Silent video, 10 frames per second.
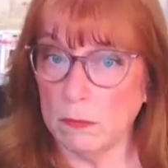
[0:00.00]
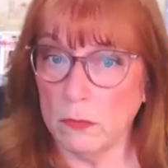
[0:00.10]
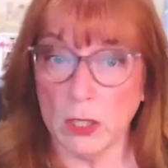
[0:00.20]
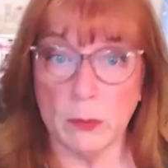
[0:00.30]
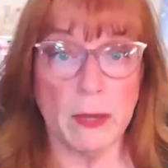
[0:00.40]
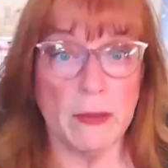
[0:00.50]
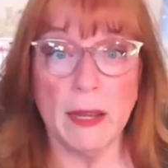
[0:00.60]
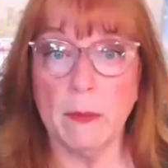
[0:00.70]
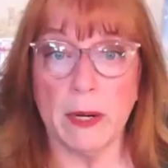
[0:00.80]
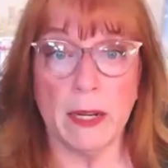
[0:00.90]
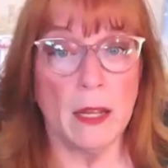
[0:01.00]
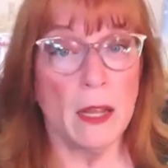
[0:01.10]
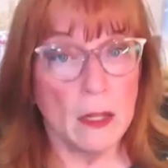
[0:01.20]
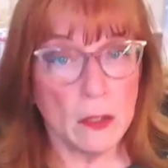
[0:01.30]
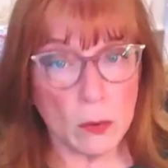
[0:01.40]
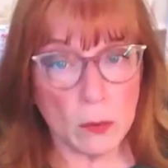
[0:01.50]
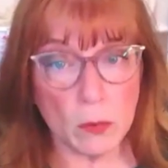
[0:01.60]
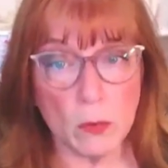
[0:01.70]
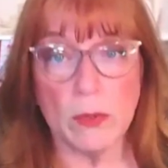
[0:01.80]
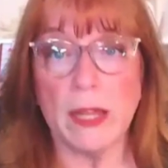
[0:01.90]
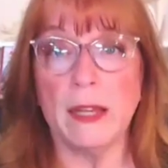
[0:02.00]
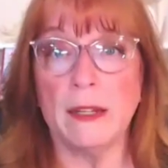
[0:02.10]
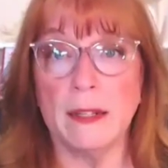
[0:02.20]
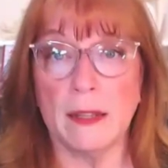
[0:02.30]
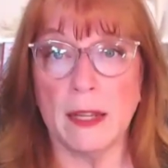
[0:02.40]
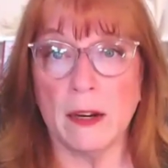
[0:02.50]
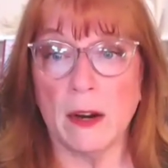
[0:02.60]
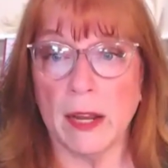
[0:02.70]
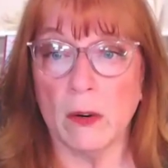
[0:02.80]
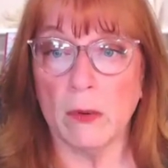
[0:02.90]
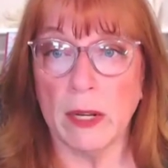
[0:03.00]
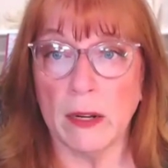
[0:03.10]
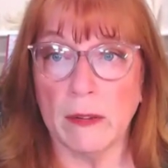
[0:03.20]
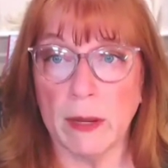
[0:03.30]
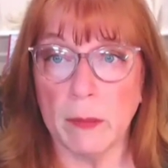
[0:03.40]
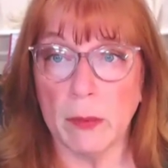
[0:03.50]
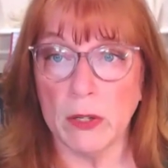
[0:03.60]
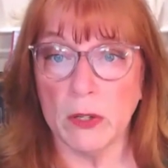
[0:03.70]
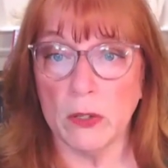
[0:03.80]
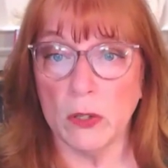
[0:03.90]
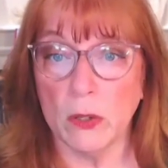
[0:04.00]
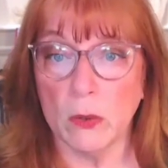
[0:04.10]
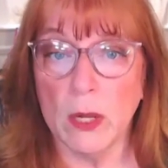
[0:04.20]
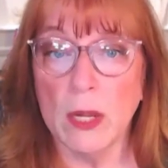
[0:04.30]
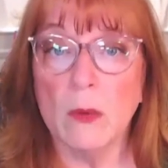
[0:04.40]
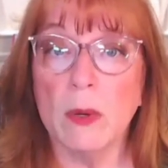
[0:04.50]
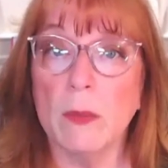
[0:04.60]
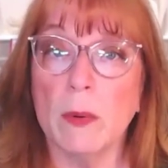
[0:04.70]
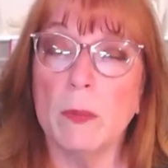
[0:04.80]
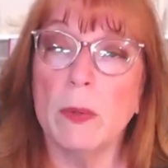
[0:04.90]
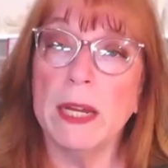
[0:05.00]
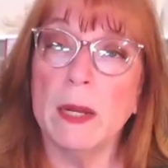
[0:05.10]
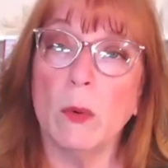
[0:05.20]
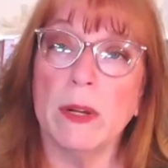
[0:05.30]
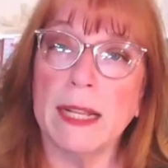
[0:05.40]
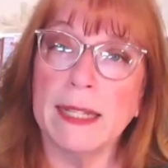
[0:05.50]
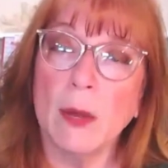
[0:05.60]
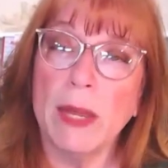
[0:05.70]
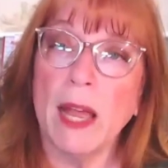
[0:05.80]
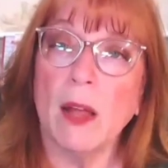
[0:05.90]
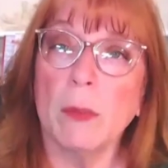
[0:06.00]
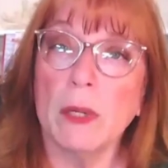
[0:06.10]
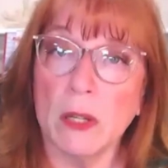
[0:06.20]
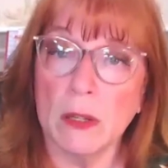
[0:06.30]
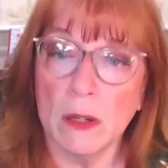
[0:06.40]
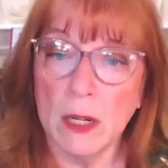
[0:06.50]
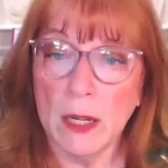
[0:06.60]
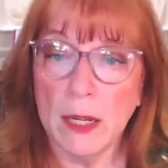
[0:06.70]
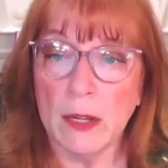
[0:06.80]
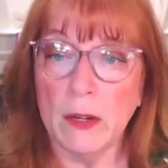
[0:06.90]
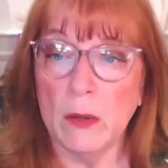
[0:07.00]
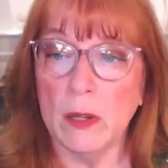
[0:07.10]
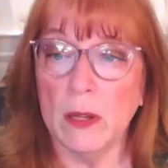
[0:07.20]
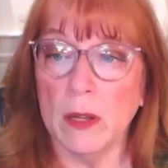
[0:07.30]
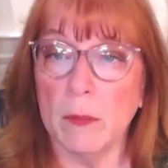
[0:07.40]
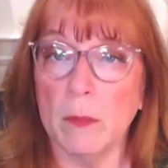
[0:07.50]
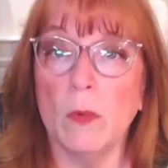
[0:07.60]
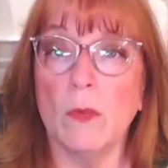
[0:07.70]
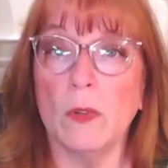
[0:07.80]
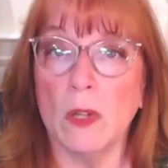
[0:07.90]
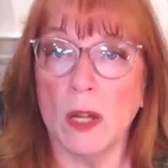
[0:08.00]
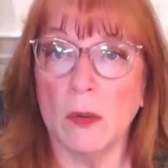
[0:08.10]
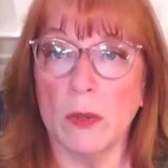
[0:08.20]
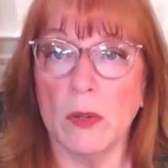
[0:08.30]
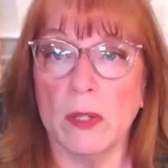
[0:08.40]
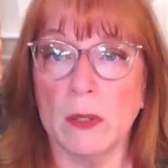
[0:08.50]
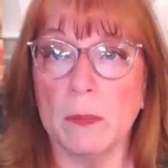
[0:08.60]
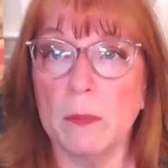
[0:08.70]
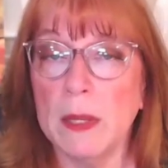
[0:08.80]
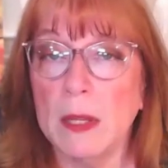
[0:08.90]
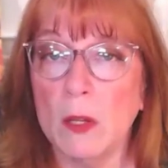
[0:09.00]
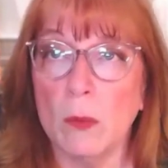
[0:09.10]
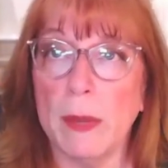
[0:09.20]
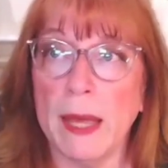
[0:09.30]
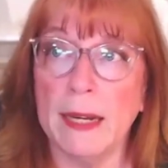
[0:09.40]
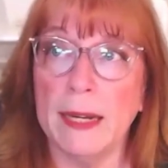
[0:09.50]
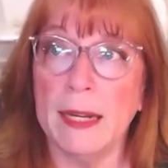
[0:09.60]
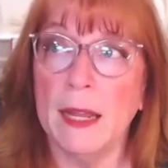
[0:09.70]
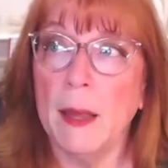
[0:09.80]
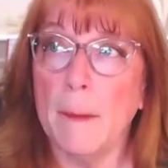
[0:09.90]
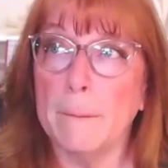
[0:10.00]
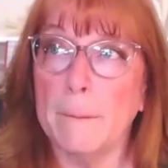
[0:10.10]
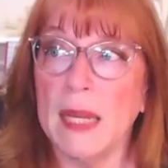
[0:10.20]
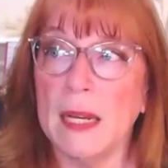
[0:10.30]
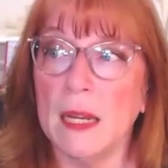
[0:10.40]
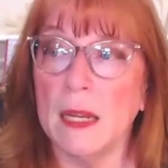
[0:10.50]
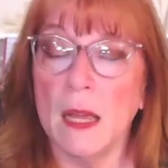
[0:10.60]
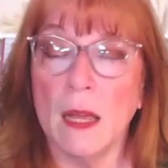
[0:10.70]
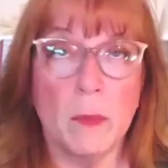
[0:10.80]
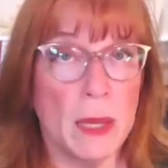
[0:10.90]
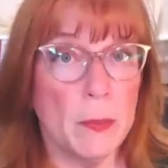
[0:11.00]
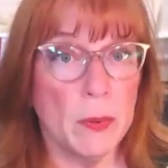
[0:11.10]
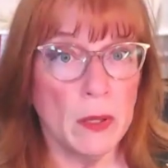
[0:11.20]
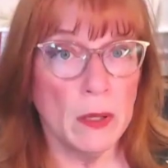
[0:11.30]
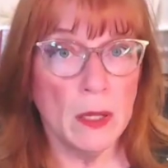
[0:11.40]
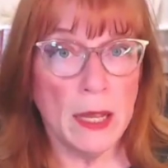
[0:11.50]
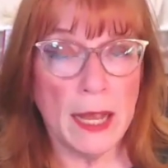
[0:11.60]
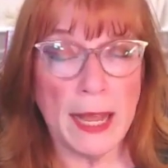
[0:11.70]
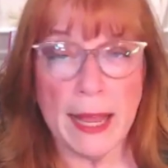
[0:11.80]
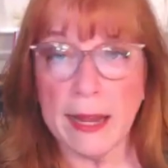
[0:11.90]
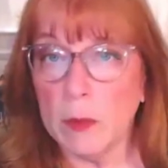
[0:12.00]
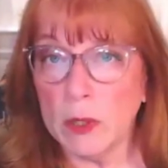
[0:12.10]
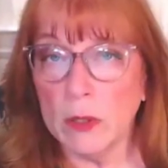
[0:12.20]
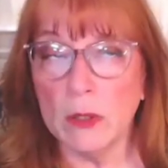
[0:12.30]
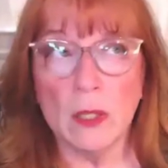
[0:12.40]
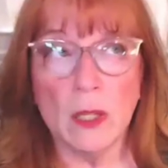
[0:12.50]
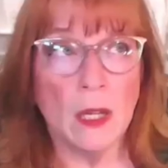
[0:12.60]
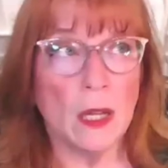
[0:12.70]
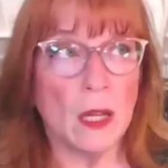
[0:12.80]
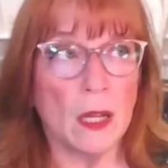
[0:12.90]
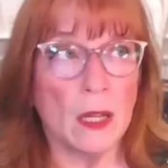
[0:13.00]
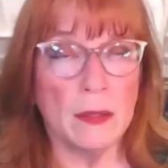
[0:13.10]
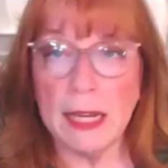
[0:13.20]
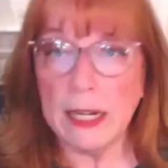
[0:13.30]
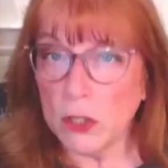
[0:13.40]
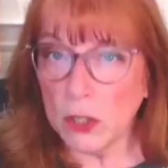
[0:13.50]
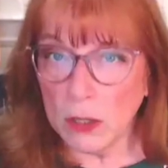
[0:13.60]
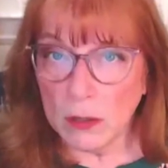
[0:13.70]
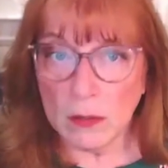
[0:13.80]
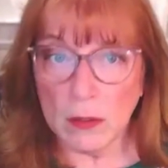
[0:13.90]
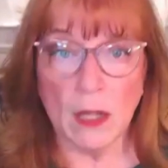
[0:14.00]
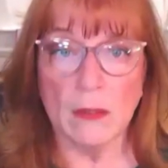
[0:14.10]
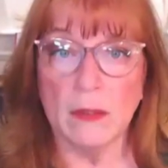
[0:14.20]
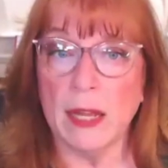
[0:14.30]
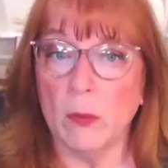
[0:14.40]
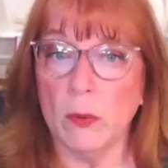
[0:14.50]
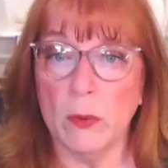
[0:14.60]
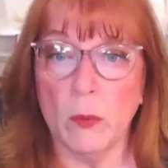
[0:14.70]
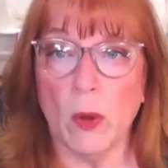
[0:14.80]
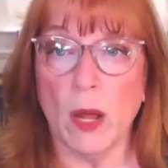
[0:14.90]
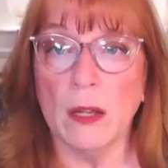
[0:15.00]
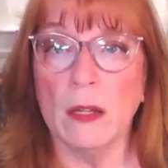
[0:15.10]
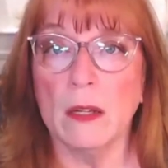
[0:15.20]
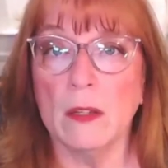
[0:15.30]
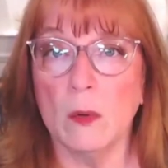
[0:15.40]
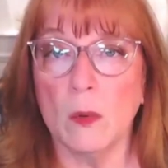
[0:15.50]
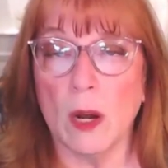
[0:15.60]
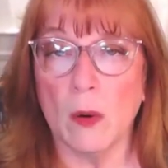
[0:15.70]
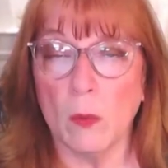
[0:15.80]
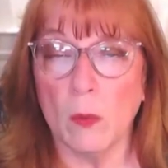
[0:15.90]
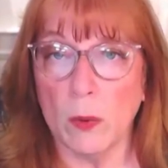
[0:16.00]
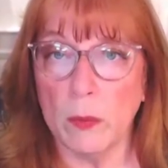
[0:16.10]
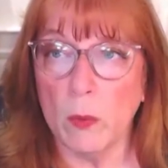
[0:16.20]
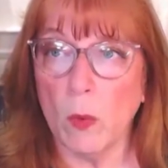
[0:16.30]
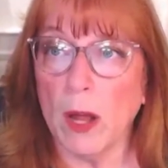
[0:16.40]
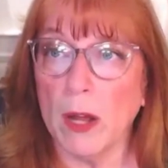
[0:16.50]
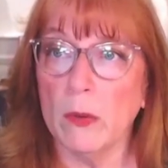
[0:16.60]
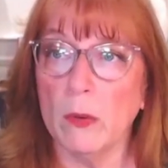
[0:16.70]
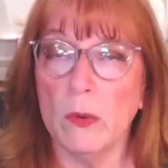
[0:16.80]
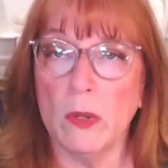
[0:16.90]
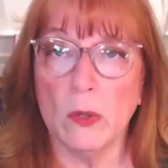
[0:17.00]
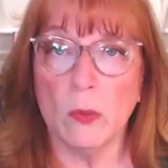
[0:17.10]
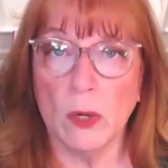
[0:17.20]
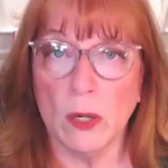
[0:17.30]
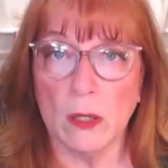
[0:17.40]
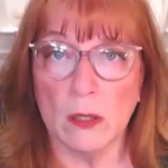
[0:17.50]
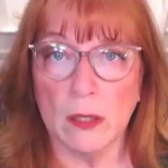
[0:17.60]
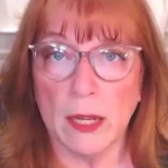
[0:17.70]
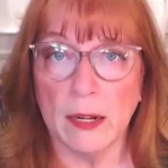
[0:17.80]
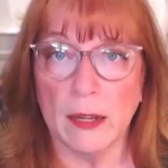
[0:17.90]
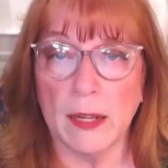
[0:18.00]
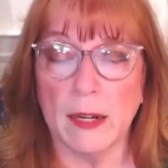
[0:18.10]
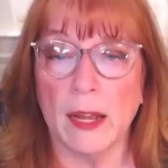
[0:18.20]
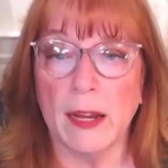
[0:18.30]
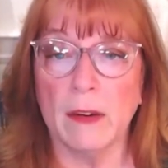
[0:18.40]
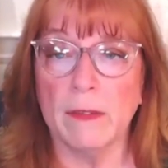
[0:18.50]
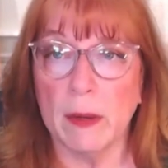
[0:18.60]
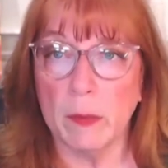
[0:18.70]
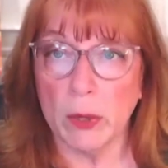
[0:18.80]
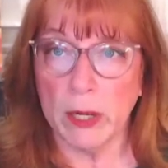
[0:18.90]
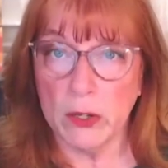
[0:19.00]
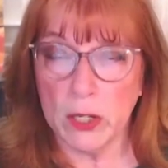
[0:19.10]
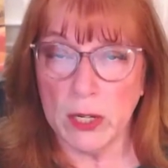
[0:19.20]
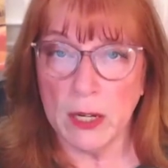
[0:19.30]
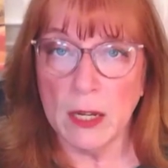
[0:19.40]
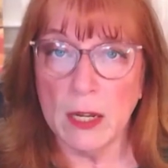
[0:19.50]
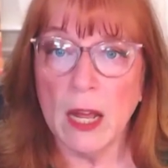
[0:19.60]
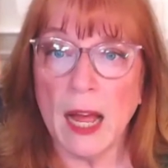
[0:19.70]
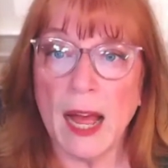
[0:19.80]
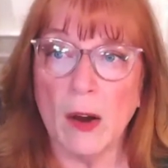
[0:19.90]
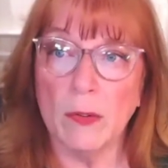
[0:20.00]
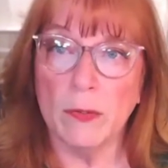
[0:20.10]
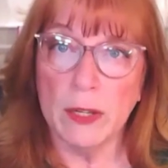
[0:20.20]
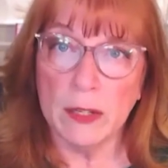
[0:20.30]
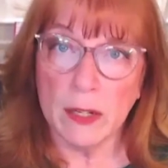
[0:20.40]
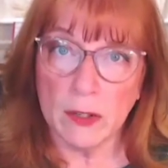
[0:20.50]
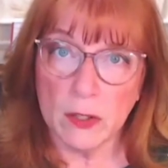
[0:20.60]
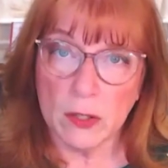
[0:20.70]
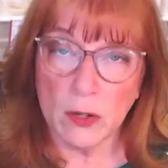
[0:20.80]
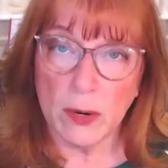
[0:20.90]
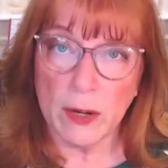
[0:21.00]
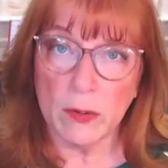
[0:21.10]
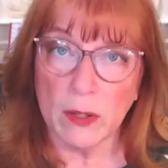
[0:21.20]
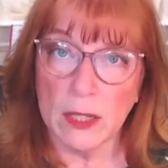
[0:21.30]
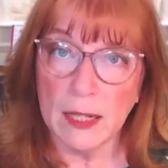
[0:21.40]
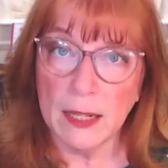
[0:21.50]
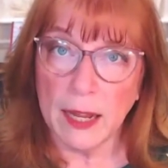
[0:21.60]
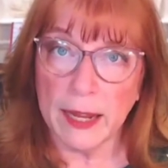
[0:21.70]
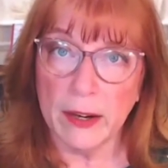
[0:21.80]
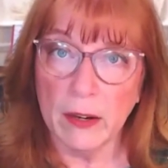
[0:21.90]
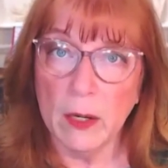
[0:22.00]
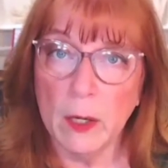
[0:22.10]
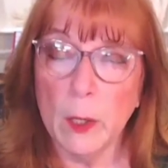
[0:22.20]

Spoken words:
just by vibrating to move that into their higher rate of vibration too. We're bringing, that's how we help each other and move along, whether it's humanity, meaning people, animals, nature, all of that. When we walk when we walk through this world at a higher vibration, our feet touch the ground a little lighter,